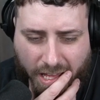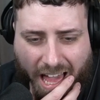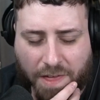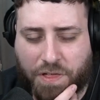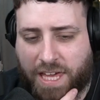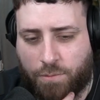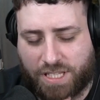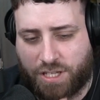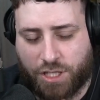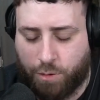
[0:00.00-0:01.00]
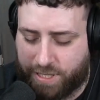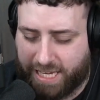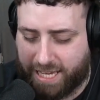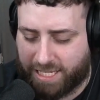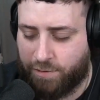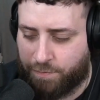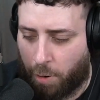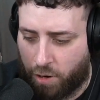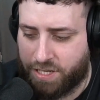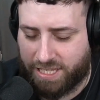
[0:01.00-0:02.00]
I think it was the 2 ticks of
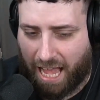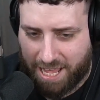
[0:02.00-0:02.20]
poison that I